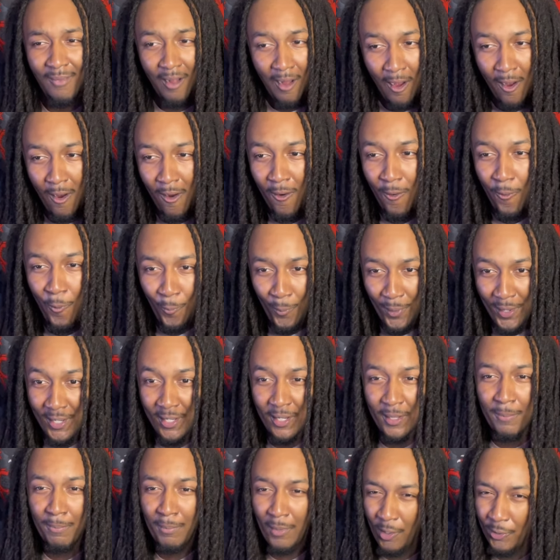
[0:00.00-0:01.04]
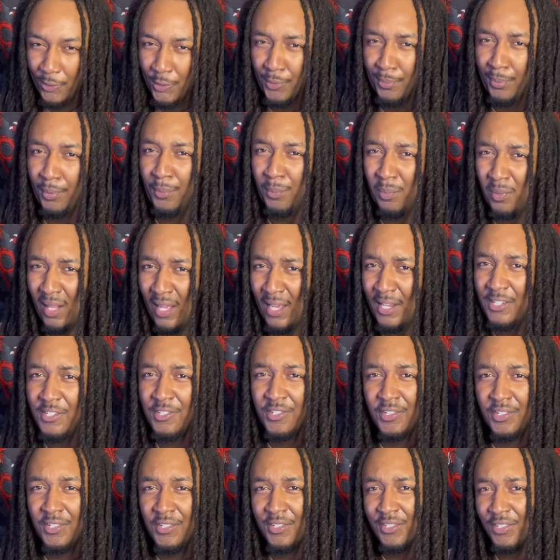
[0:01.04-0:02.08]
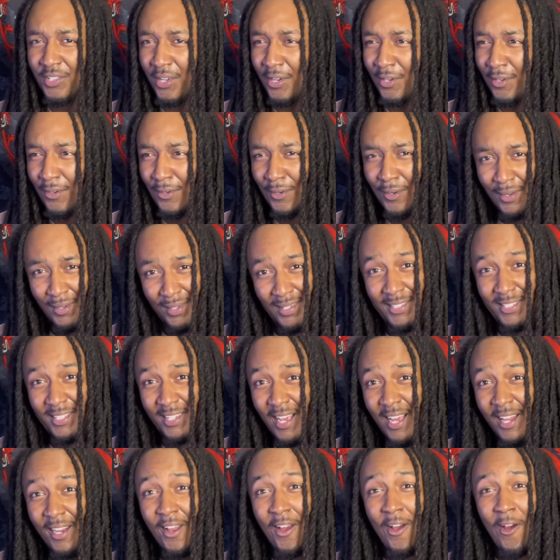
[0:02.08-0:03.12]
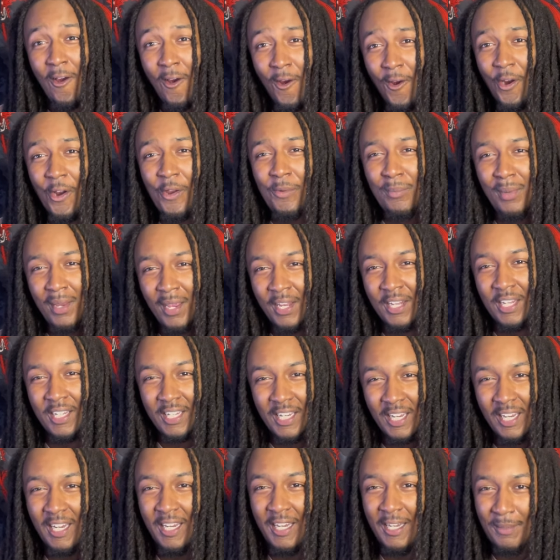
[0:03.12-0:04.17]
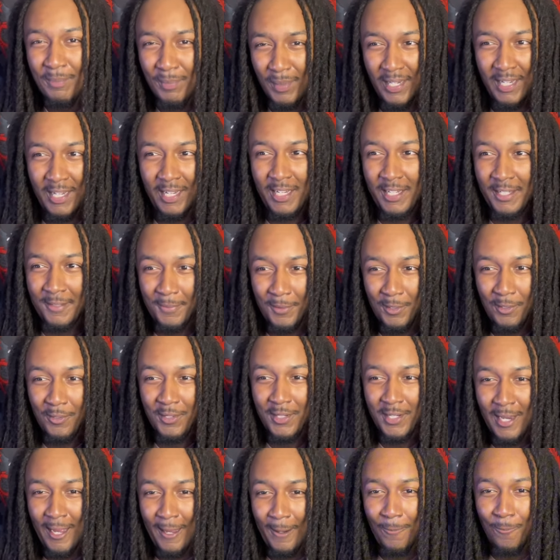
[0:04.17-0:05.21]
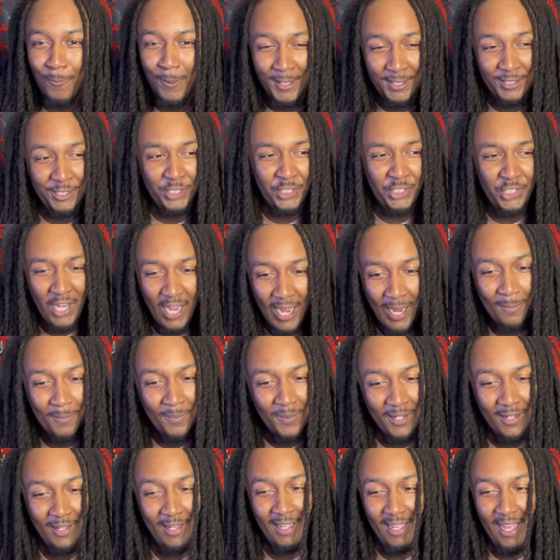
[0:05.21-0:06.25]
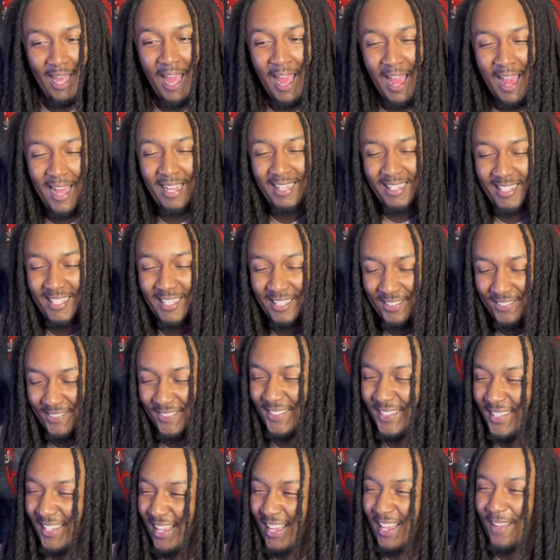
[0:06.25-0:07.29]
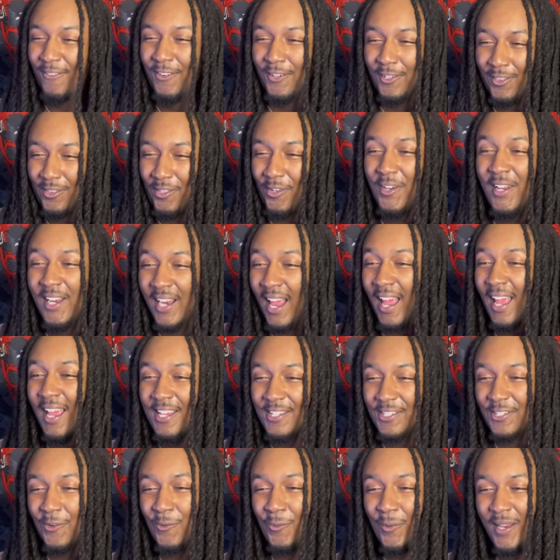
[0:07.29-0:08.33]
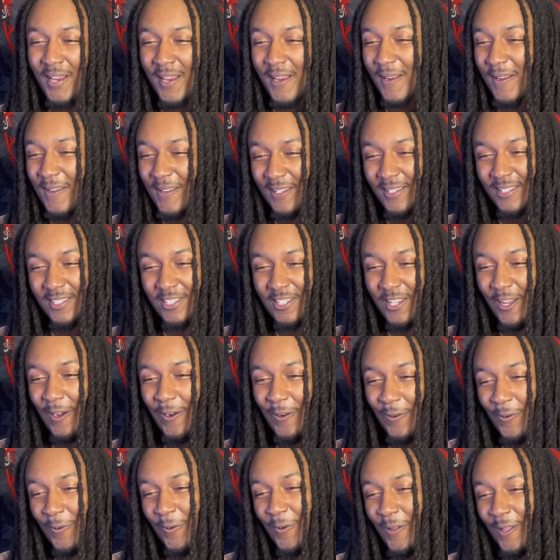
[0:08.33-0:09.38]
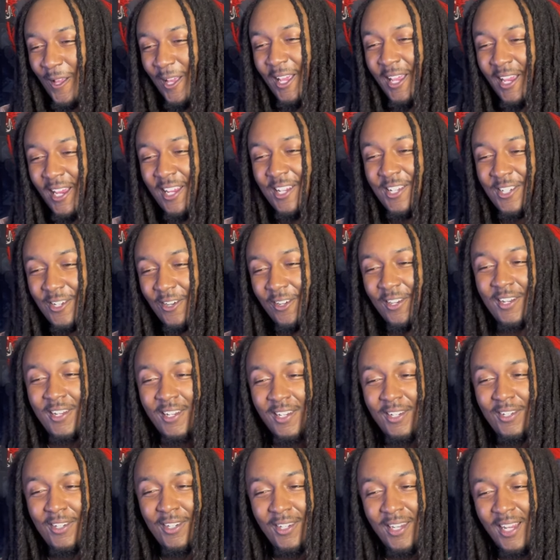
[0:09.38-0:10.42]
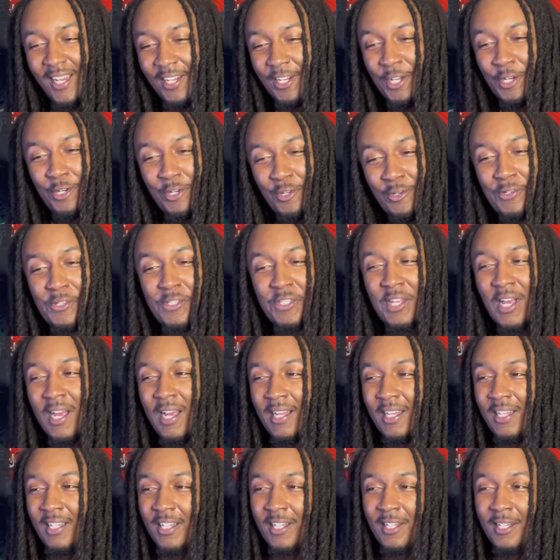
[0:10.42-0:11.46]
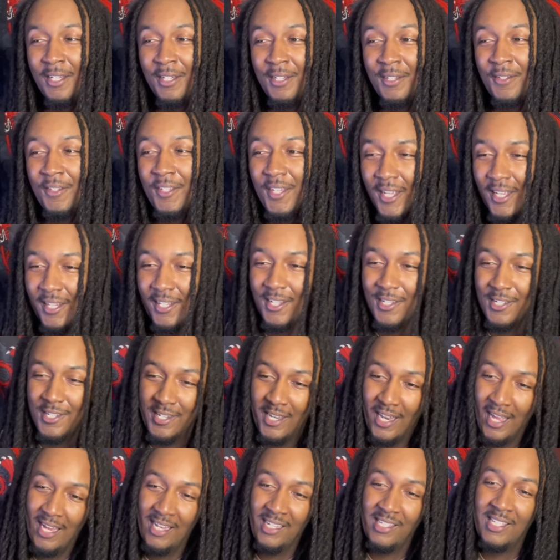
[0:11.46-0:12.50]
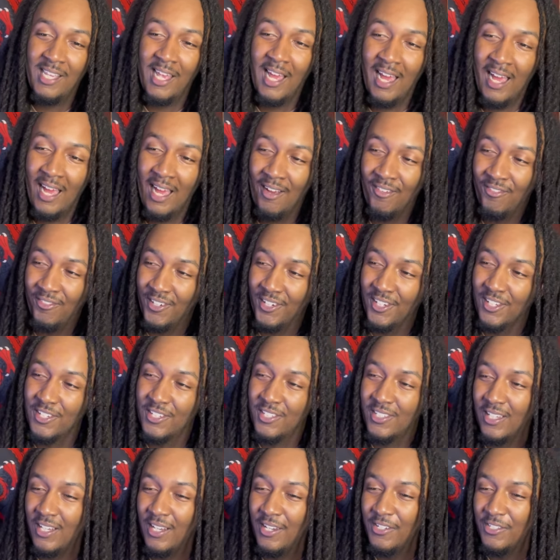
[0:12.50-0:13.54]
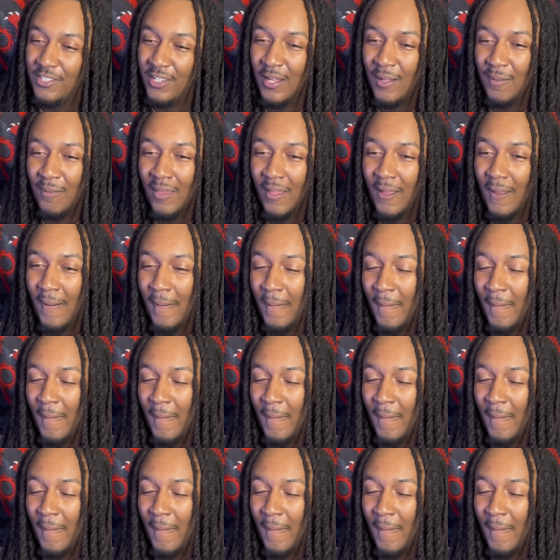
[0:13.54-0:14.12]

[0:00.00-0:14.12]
all week in multiple places, so it's kind of hard being the kingpin if you only got one shop active for 3 days a week. So he's gonna need to do something in this next half of the season